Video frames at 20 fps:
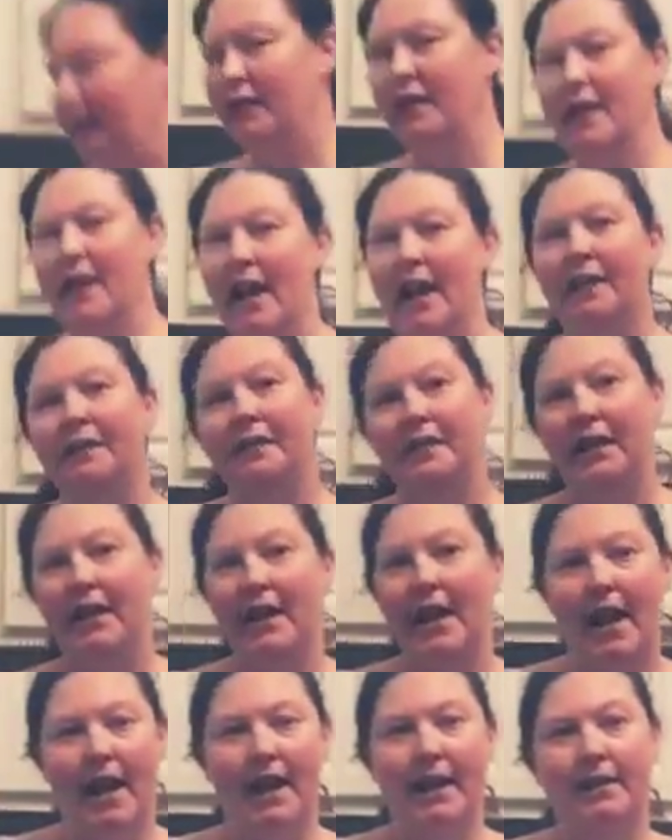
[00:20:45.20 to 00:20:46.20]
the
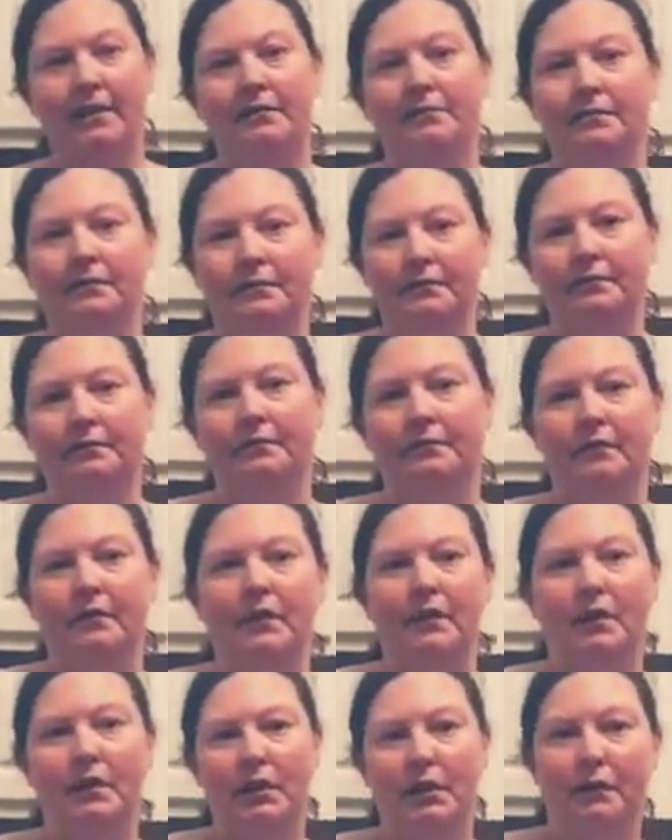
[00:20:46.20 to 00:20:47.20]
FDA,
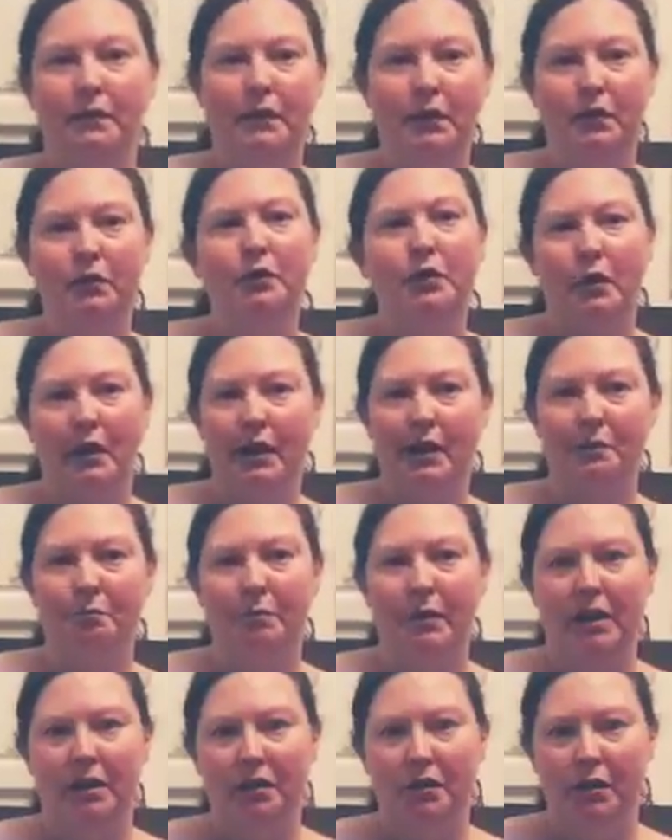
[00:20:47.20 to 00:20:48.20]
it's the Food and Drug
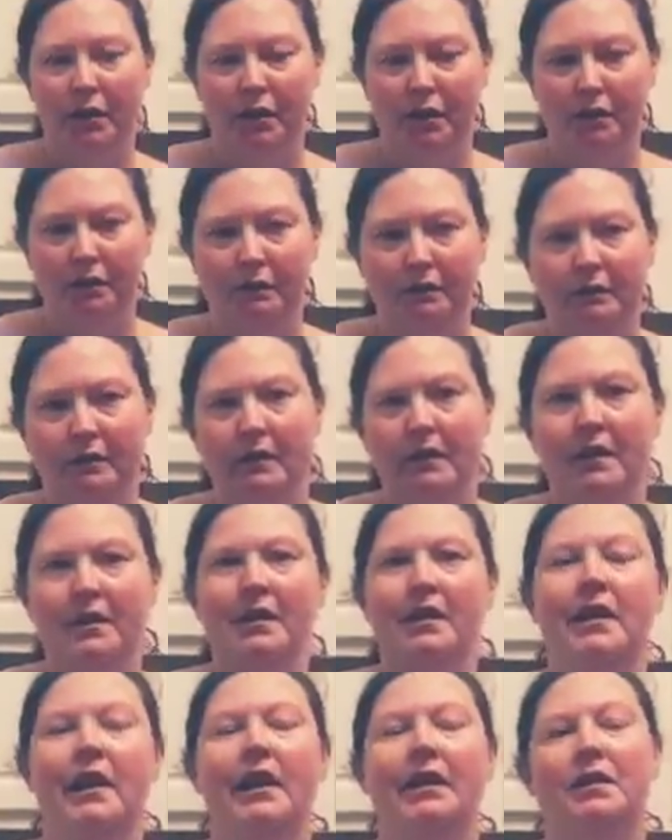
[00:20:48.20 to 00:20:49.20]
Administration,
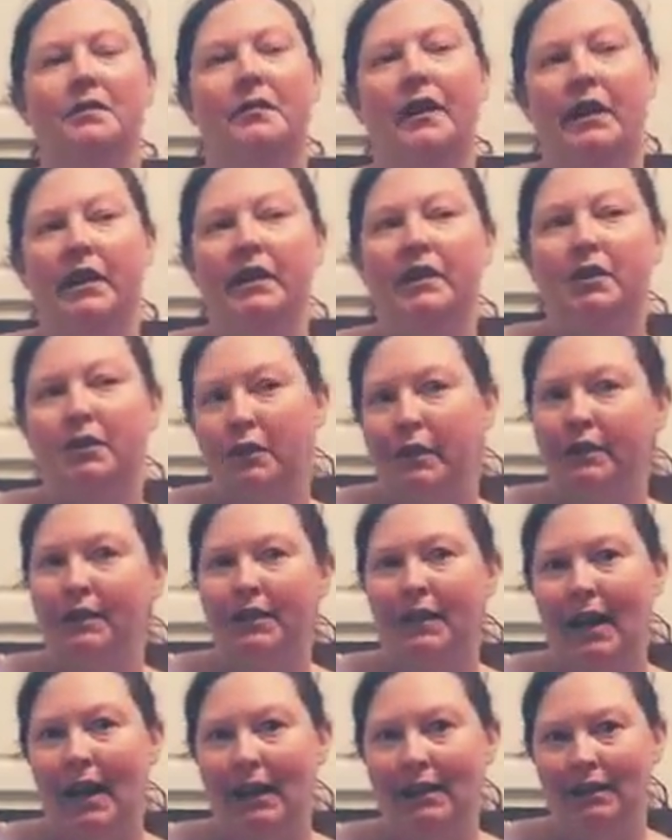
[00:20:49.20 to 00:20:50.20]
has very strict
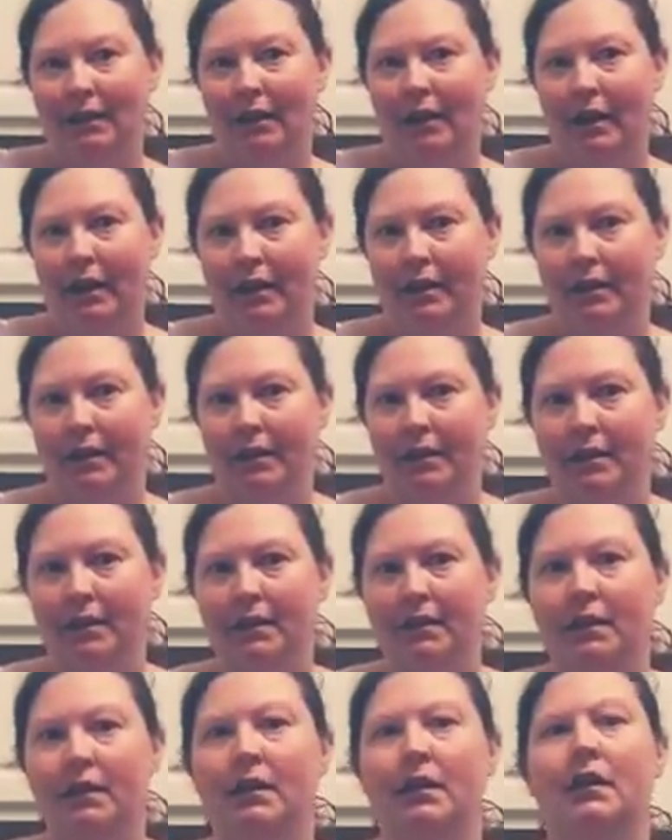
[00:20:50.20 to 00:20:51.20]
guidelines
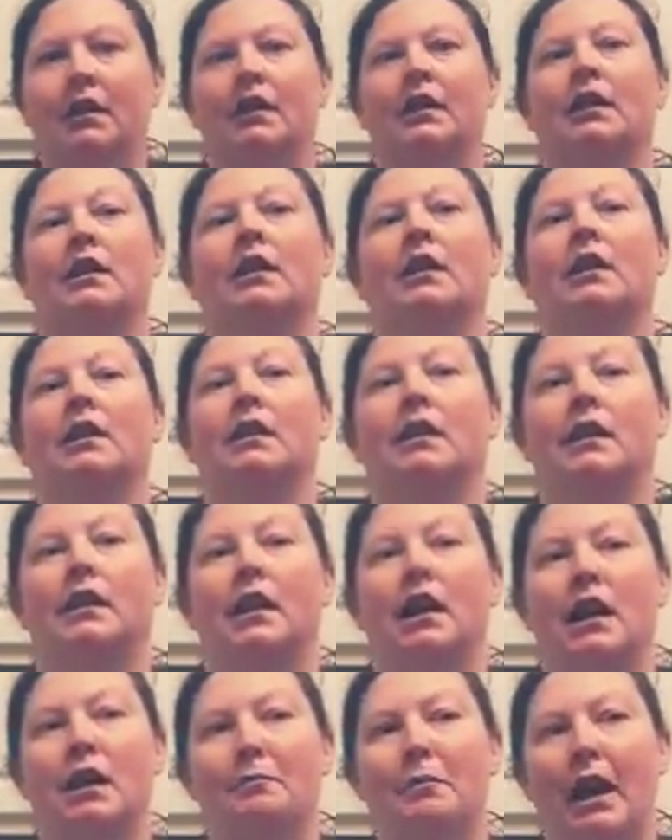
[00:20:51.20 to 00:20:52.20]

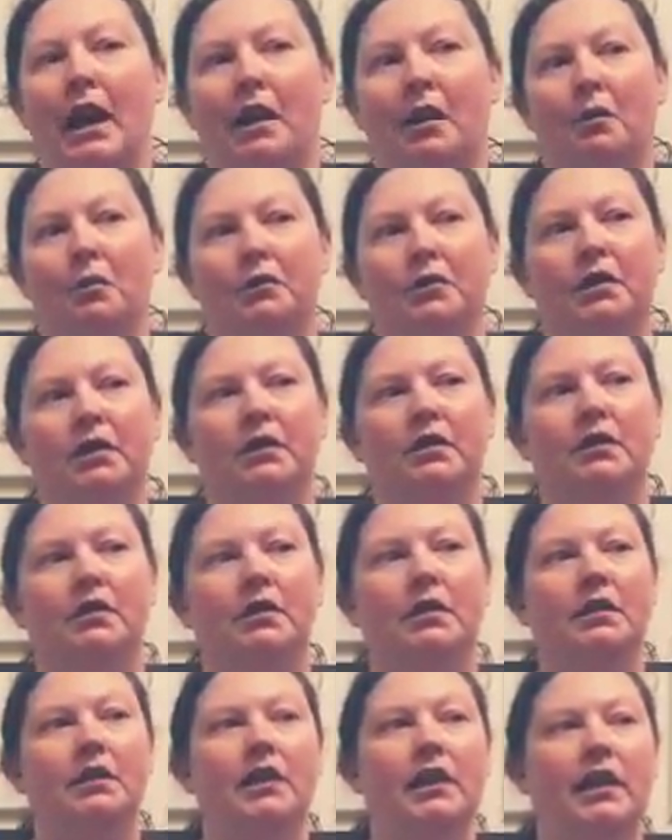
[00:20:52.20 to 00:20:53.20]
about
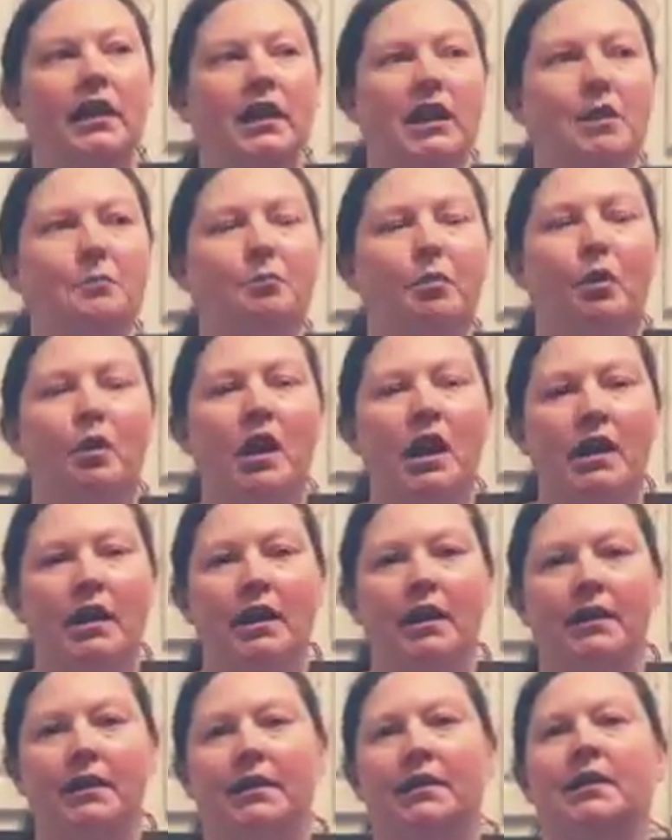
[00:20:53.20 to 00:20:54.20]
any
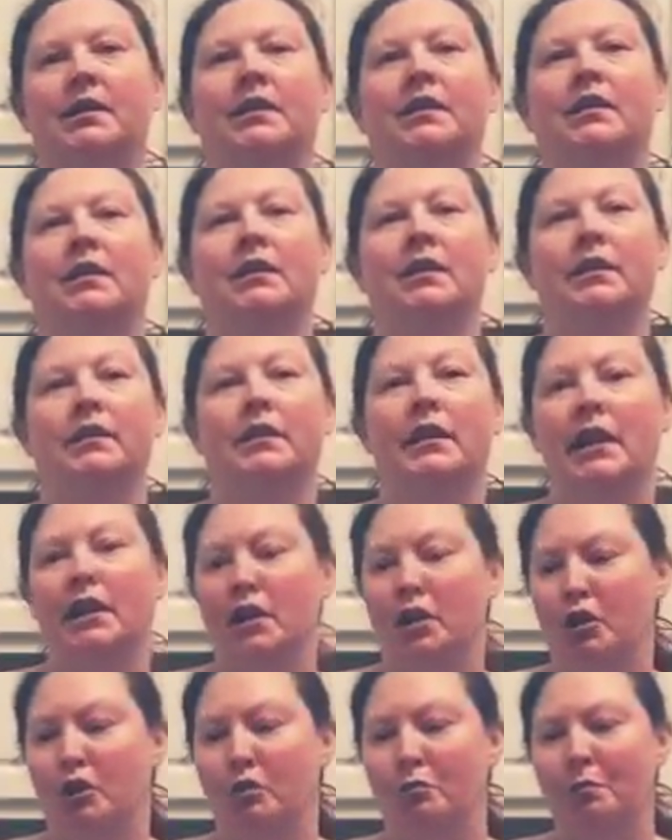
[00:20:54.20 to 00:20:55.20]
products
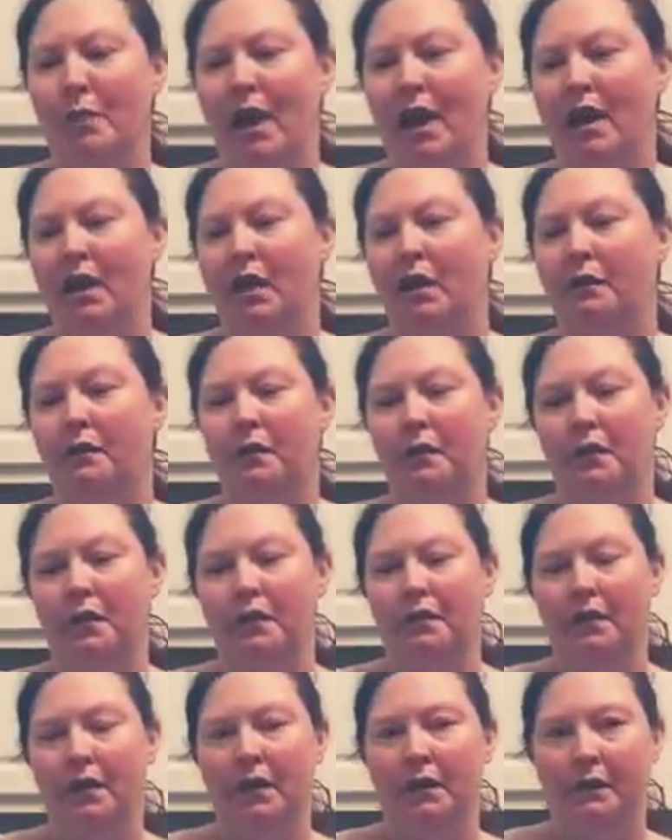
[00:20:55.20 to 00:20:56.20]
that you make for
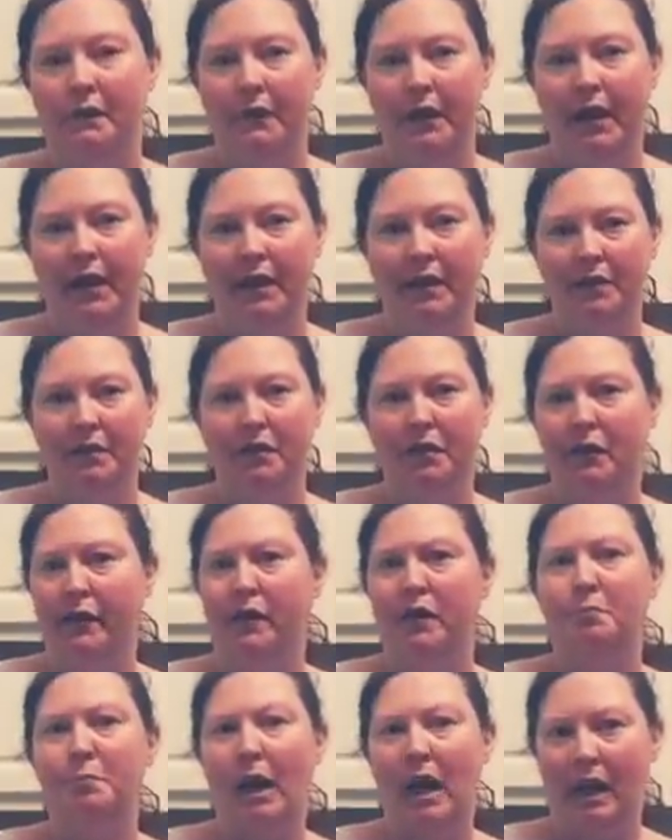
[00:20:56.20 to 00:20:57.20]
your face or
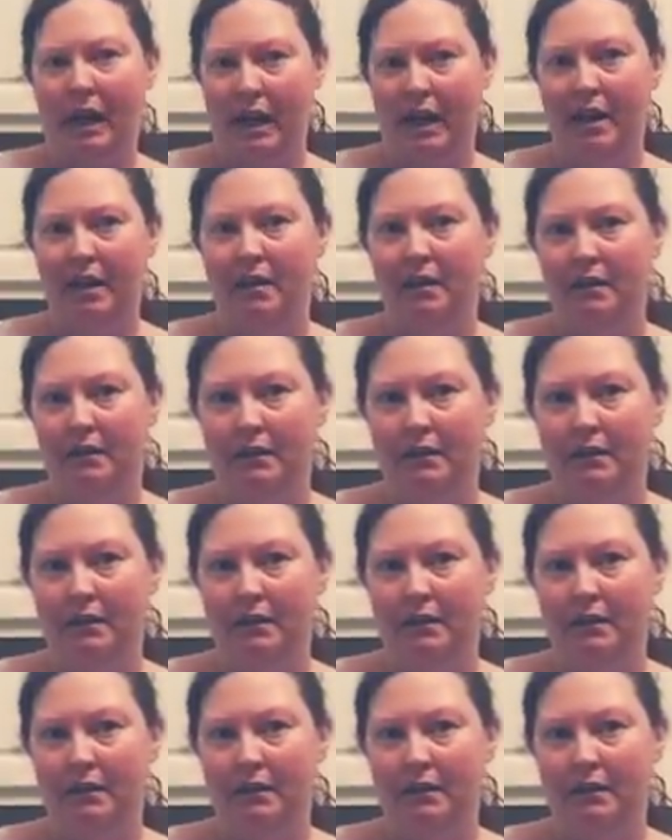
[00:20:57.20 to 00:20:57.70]
your body